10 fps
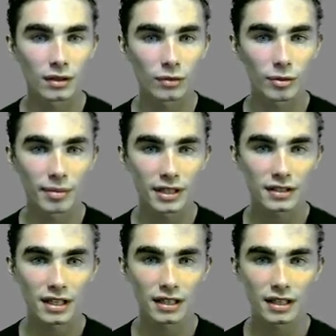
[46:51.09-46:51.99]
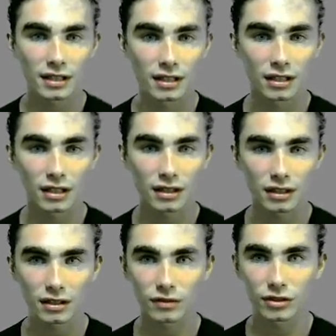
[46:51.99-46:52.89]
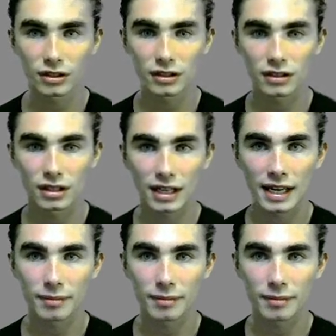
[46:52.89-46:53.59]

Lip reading: We paste that in and nothing really is gonna happen